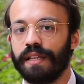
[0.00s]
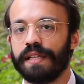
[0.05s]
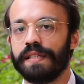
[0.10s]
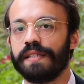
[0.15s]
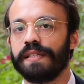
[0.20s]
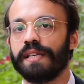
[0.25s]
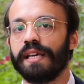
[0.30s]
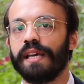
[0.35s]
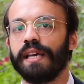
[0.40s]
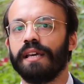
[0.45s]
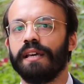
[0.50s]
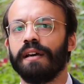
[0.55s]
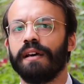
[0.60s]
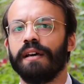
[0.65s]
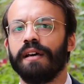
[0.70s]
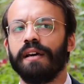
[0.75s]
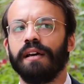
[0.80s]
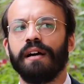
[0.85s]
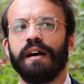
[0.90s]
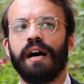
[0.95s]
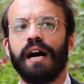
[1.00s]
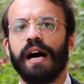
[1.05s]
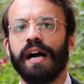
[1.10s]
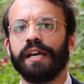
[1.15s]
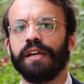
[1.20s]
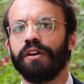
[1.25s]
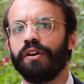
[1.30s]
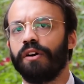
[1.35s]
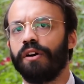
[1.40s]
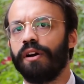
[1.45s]
Let's say
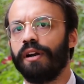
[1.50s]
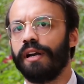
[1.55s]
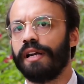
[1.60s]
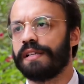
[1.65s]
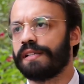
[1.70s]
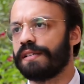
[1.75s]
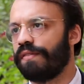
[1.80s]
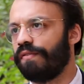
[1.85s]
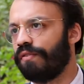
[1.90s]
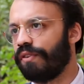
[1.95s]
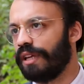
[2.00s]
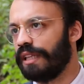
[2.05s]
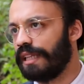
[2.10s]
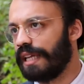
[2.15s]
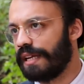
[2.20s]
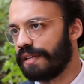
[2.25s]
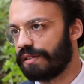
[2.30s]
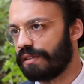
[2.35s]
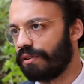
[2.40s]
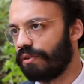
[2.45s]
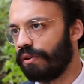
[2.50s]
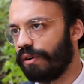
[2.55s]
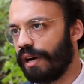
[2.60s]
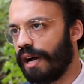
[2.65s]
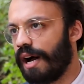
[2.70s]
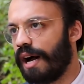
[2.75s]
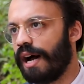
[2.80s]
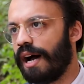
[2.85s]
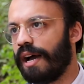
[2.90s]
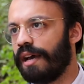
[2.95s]
I earn as a freelancer on
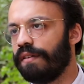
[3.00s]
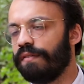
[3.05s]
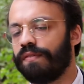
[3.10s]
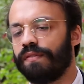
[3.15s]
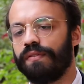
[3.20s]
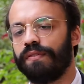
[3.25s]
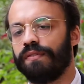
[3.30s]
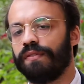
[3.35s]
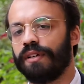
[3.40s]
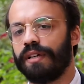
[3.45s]
Hive